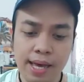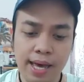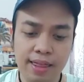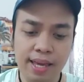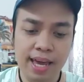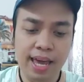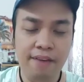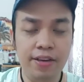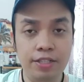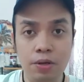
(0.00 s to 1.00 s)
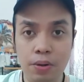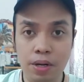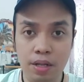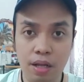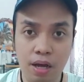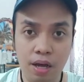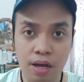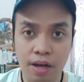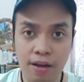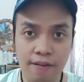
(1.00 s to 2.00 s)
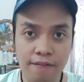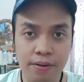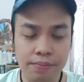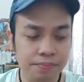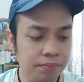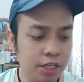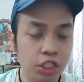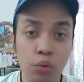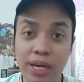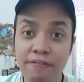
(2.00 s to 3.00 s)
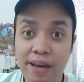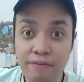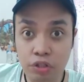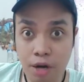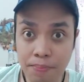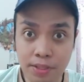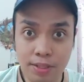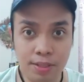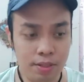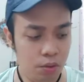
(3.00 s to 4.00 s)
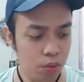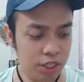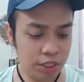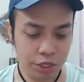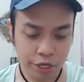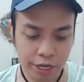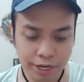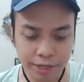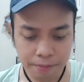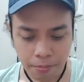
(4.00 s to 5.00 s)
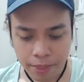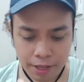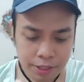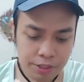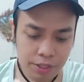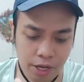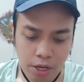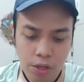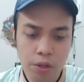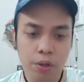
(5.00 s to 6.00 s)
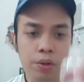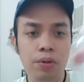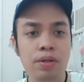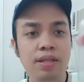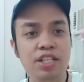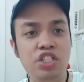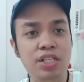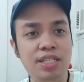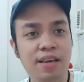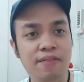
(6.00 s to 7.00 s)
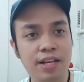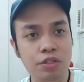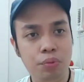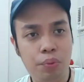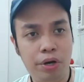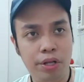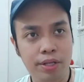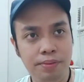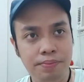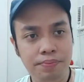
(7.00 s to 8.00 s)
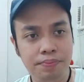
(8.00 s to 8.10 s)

I think I have a total of 25 drops, which is good. So let's just give it a swirl.